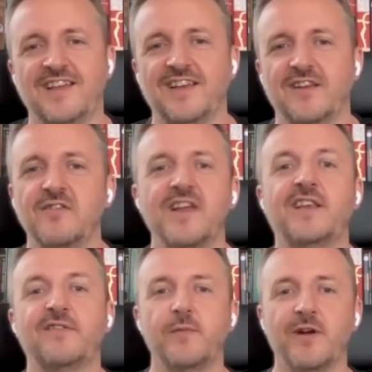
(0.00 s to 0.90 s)

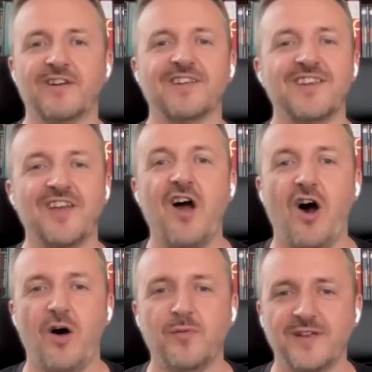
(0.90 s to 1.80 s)
Native American
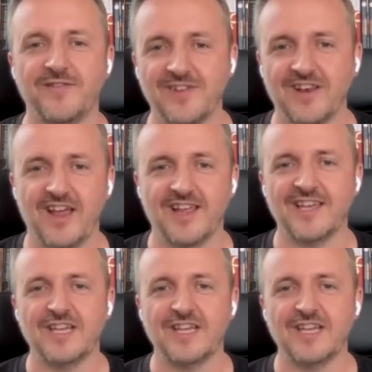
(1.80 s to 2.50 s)
garb, if you like.